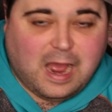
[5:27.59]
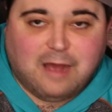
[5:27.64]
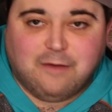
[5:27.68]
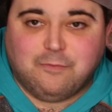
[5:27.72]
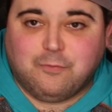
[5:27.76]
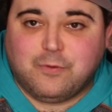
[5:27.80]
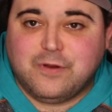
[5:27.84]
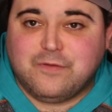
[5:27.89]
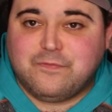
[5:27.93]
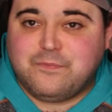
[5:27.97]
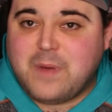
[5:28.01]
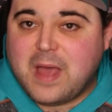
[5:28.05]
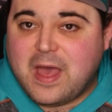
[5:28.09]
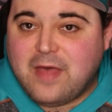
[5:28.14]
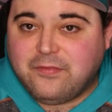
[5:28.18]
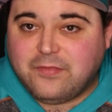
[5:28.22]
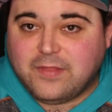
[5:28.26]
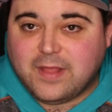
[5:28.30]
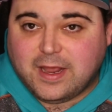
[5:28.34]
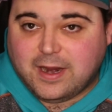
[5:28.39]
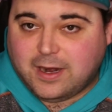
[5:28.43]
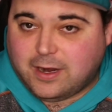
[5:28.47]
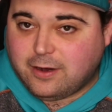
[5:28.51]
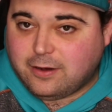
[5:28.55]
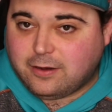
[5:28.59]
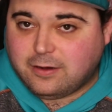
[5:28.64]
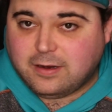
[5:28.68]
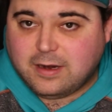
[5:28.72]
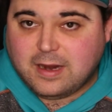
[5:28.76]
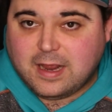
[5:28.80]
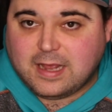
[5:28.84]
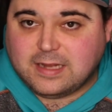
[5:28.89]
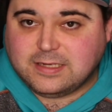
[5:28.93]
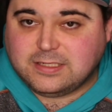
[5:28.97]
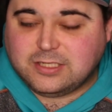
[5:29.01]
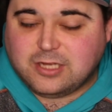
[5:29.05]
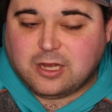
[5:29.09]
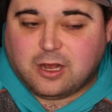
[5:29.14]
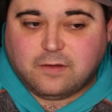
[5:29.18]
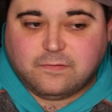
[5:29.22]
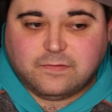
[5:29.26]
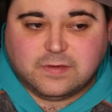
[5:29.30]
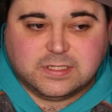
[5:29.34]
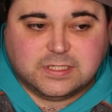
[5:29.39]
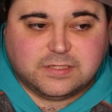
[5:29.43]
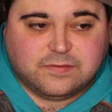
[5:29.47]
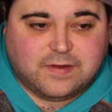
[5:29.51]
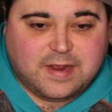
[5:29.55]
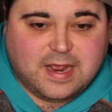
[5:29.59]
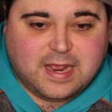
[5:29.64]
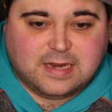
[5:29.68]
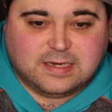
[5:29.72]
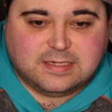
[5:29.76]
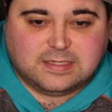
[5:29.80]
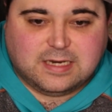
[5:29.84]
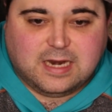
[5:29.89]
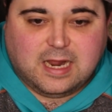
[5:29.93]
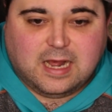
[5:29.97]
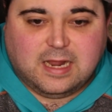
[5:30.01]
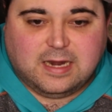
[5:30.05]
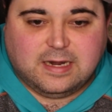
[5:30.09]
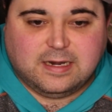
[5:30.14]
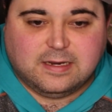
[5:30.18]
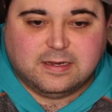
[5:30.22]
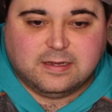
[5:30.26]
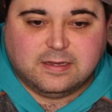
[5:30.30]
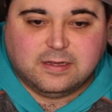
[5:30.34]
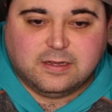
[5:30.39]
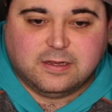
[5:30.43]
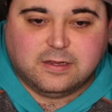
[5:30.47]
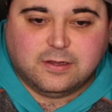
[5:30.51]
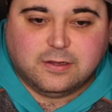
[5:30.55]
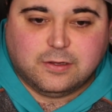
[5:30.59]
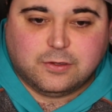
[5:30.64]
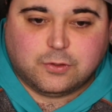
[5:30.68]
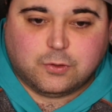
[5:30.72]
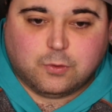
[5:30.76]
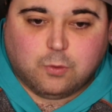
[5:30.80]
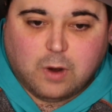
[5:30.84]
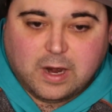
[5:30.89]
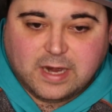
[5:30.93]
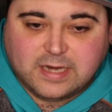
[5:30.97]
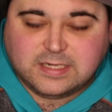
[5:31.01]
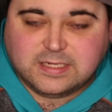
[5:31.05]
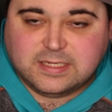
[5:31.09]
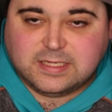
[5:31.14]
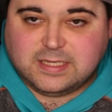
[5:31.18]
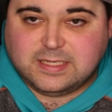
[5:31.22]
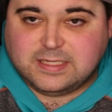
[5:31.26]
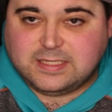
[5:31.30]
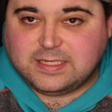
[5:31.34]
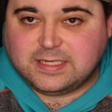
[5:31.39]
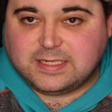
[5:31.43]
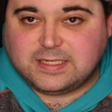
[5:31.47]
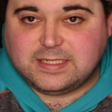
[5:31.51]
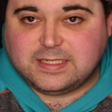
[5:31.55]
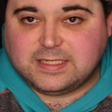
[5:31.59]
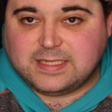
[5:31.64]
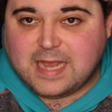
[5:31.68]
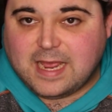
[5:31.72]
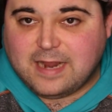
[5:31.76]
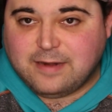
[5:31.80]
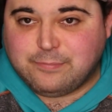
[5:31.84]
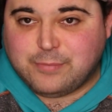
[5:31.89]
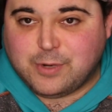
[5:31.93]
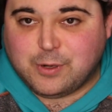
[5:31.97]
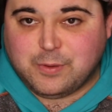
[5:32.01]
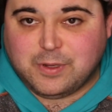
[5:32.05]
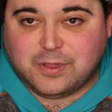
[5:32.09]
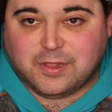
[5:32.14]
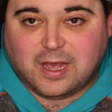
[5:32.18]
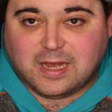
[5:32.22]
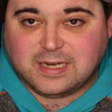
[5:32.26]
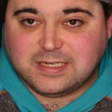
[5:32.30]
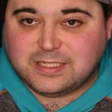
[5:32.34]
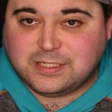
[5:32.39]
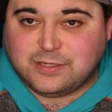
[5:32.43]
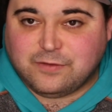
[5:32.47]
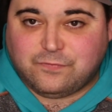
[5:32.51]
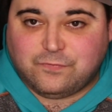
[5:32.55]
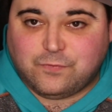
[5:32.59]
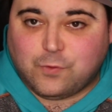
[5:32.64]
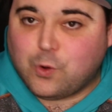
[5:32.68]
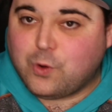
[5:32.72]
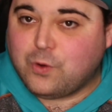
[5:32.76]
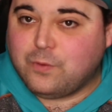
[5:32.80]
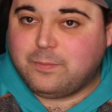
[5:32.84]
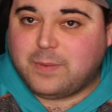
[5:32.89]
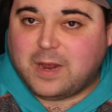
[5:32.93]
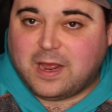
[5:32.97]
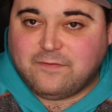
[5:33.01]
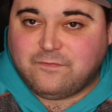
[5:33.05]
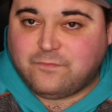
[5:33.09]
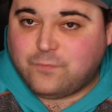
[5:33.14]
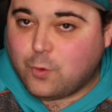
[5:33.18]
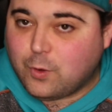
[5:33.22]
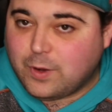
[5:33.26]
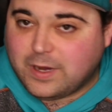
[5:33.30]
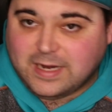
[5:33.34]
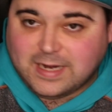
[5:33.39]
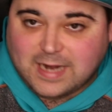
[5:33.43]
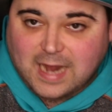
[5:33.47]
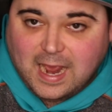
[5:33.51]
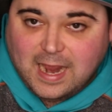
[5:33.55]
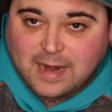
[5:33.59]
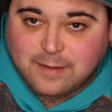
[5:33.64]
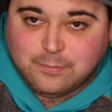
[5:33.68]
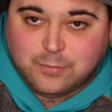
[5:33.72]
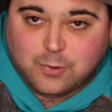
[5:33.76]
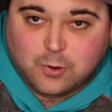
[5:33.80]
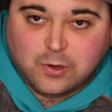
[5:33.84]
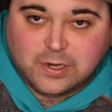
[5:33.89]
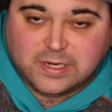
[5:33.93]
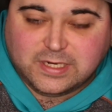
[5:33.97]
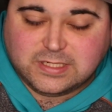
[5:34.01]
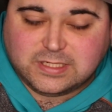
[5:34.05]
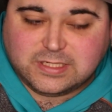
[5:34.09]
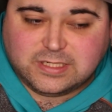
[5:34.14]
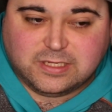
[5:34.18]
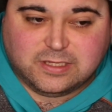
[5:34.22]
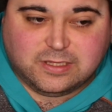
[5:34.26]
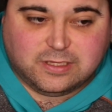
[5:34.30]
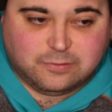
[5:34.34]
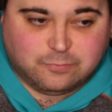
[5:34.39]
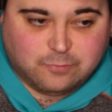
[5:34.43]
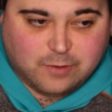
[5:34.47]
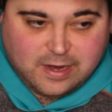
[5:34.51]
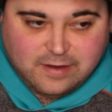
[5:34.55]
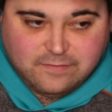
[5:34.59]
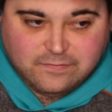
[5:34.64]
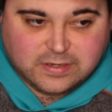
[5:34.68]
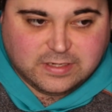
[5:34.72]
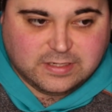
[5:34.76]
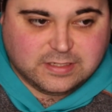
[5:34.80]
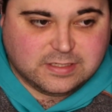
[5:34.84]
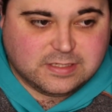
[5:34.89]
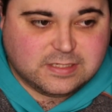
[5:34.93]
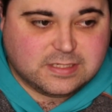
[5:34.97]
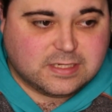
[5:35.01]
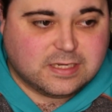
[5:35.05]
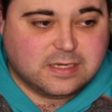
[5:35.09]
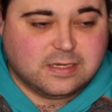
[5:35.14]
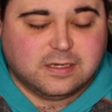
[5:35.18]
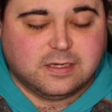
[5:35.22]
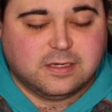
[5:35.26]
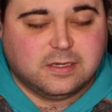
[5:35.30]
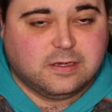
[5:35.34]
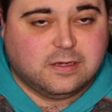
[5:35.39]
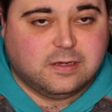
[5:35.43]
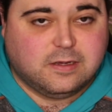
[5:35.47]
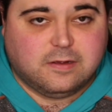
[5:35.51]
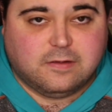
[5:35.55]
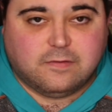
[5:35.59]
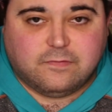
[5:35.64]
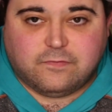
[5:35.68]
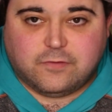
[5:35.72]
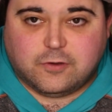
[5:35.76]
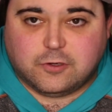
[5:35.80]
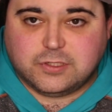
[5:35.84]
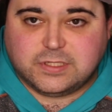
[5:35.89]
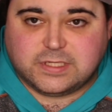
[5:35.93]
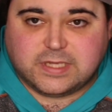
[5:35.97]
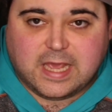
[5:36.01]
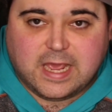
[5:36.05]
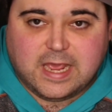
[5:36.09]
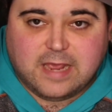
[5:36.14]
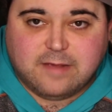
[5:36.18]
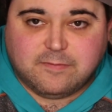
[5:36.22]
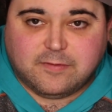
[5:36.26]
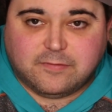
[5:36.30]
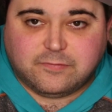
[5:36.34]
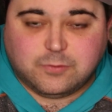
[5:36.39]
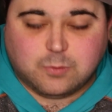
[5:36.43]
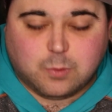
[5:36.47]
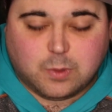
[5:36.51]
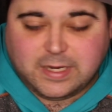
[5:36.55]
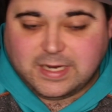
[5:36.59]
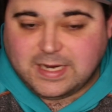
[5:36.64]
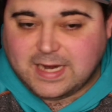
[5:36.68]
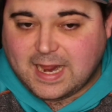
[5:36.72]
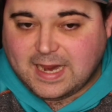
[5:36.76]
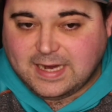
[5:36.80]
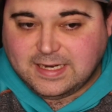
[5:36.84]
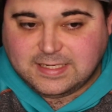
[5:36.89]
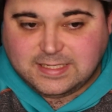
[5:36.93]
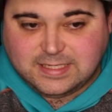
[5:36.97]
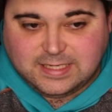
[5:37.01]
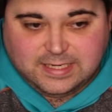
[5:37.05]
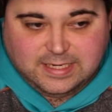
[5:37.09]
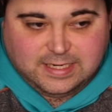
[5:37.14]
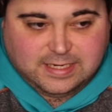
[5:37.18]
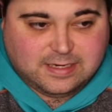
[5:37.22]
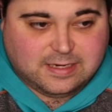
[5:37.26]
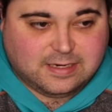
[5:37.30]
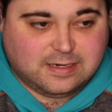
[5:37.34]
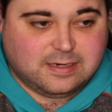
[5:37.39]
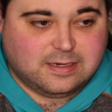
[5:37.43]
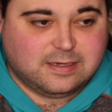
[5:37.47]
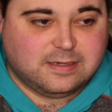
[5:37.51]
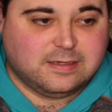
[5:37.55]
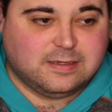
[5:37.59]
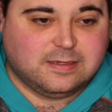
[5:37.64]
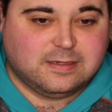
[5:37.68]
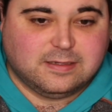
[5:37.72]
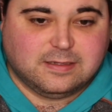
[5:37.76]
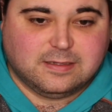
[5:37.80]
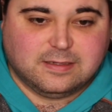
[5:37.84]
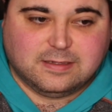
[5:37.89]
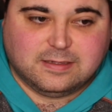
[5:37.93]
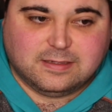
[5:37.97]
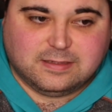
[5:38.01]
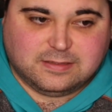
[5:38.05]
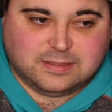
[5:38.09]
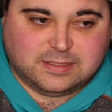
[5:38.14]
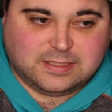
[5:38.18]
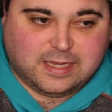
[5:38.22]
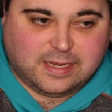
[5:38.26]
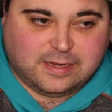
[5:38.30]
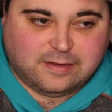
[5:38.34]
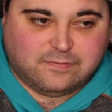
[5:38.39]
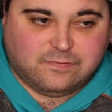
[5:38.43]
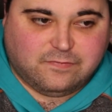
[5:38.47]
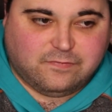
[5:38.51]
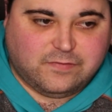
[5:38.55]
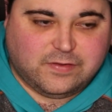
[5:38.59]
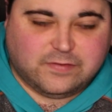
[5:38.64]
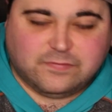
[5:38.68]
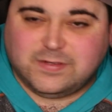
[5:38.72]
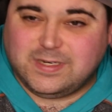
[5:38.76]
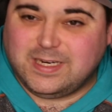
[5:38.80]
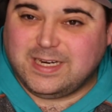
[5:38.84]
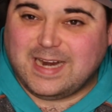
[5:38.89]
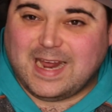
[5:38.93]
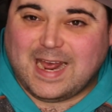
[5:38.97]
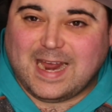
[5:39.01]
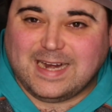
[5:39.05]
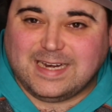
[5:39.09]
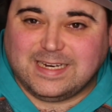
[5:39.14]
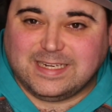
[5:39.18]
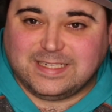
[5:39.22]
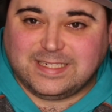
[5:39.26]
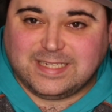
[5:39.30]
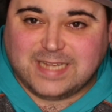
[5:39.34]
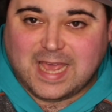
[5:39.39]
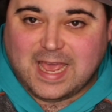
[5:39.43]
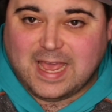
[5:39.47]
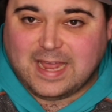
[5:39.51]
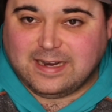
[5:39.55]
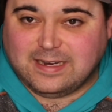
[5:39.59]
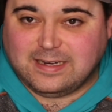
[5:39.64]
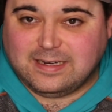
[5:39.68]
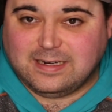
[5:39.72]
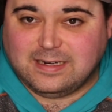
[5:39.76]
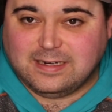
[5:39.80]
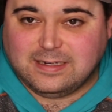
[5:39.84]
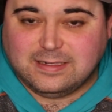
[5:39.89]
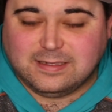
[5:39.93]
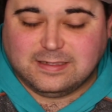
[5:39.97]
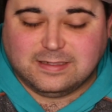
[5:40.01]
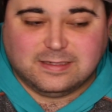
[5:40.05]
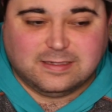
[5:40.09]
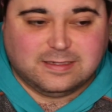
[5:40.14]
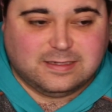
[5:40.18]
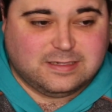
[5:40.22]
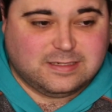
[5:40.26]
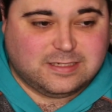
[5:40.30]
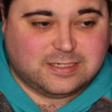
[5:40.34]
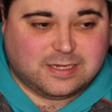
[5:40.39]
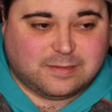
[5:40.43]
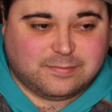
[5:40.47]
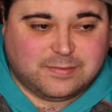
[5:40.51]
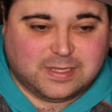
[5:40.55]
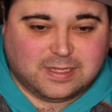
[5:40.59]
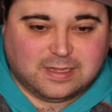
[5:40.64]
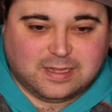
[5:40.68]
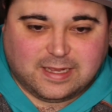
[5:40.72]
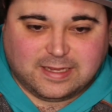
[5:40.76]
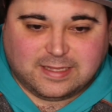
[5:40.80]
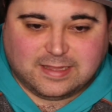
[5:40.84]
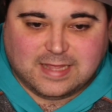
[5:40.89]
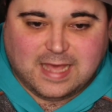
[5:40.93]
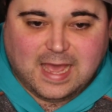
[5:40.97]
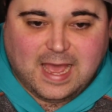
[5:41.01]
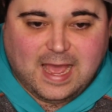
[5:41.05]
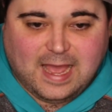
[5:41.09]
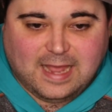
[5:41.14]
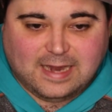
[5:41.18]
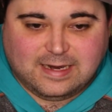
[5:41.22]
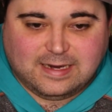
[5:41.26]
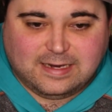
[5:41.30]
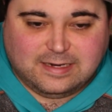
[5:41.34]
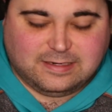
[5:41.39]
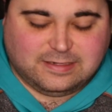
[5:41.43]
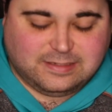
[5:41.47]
we've been there as Dolphins fans, not quite to this extent, but we lost by 49 points to the Ravens first game of 2019. It was like 59-10, something like that.